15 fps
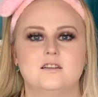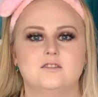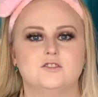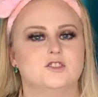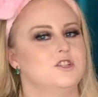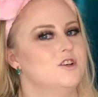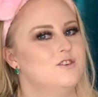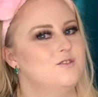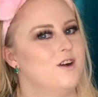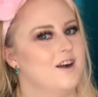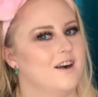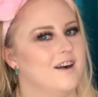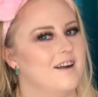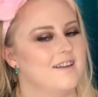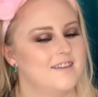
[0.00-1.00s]
Do you know
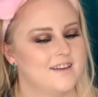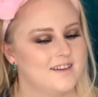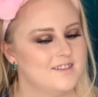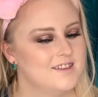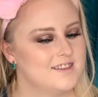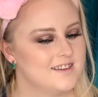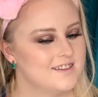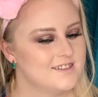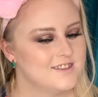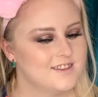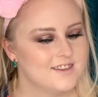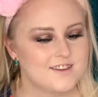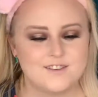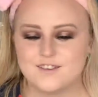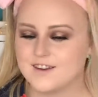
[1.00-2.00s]
what? That was
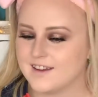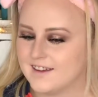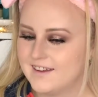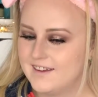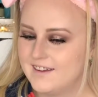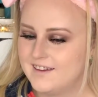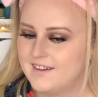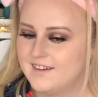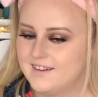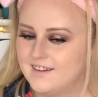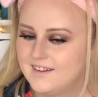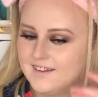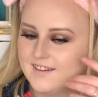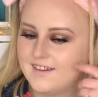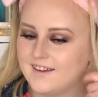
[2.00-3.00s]
actually okay.
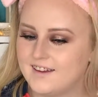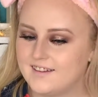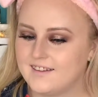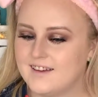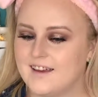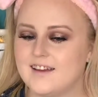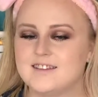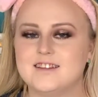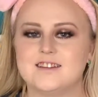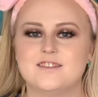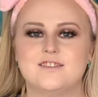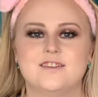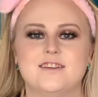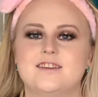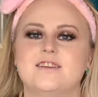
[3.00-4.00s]
I did
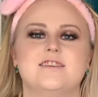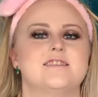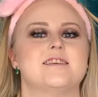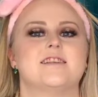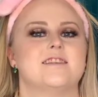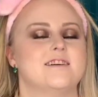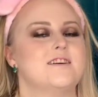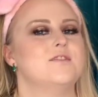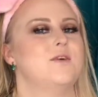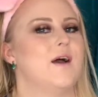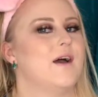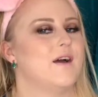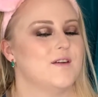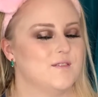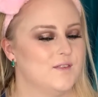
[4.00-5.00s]
only use a little
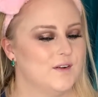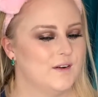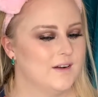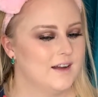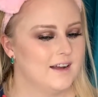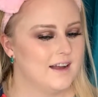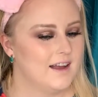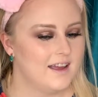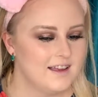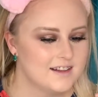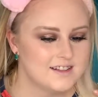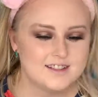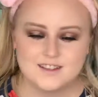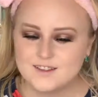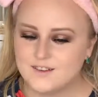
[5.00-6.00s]
bit, but I
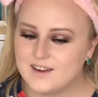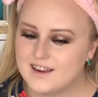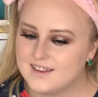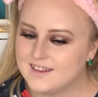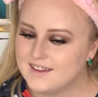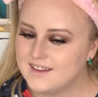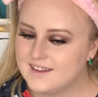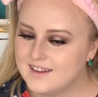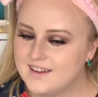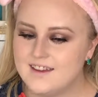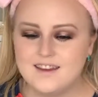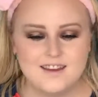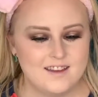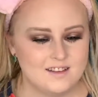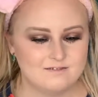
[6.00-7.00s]
actually quite like
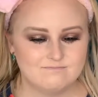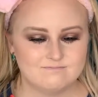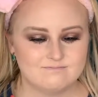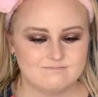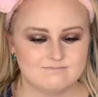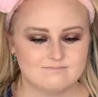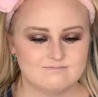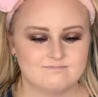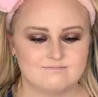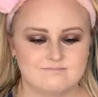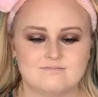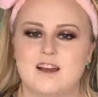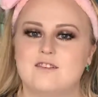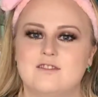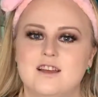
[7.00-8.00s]
it.
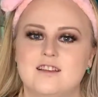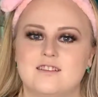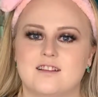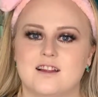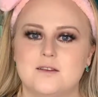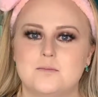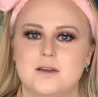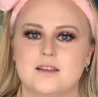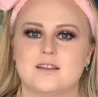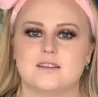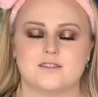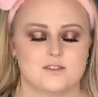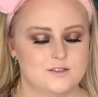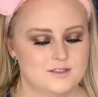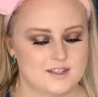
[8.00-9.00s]
I'm really glad I picked
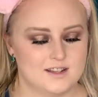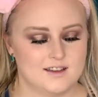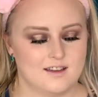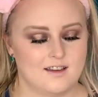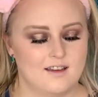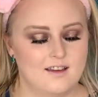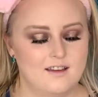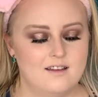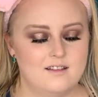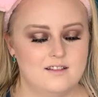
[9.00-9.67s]
this up today